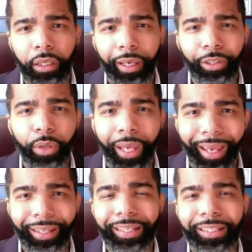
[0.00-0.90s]
And you
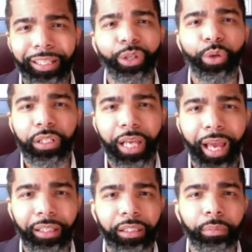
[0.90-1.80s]
can't continue to
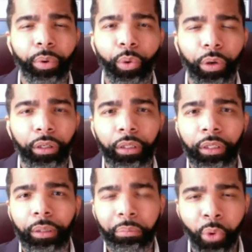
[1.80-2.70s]
tax the poor
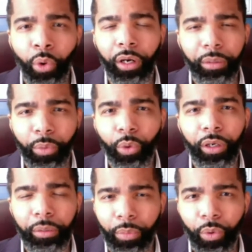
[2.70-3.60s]
more and more
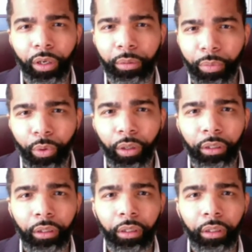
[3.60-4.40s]
and more and more.